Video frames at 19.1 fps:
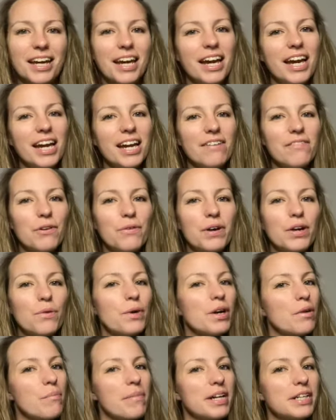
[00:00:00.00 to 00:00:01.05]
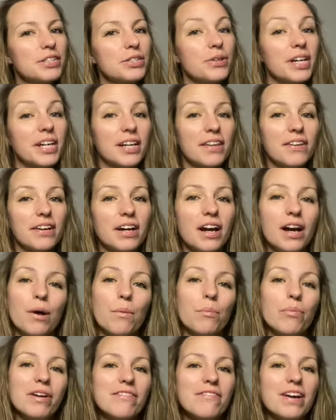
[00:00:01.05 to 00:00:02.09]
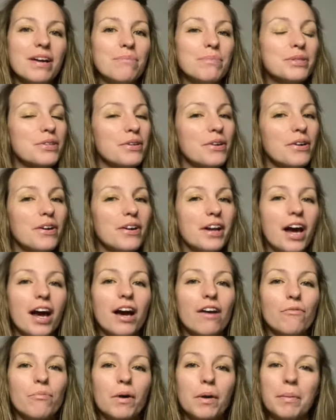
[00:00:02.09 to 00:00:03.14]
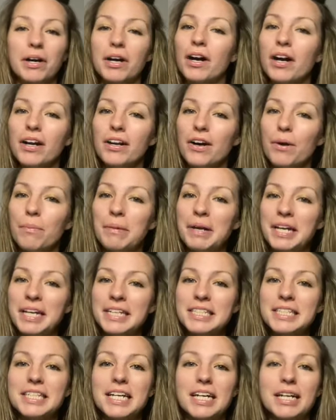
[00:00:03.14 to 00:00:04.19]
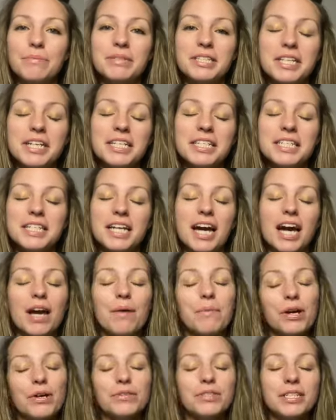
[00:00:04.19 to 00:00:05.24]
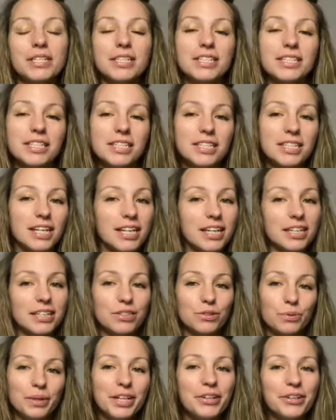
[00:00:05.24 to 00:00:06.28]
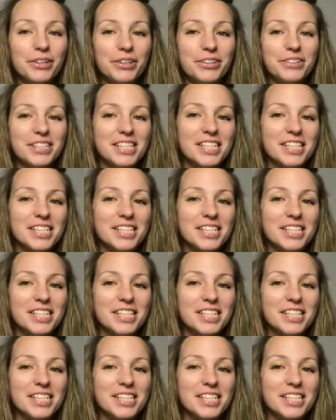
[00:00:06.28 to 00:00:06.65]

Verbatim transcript: Hey everyone, welcome back to another brief episode of Pokemon Card Openings. I'm Celeste, I'm your host, and this is Sidekick Suicune.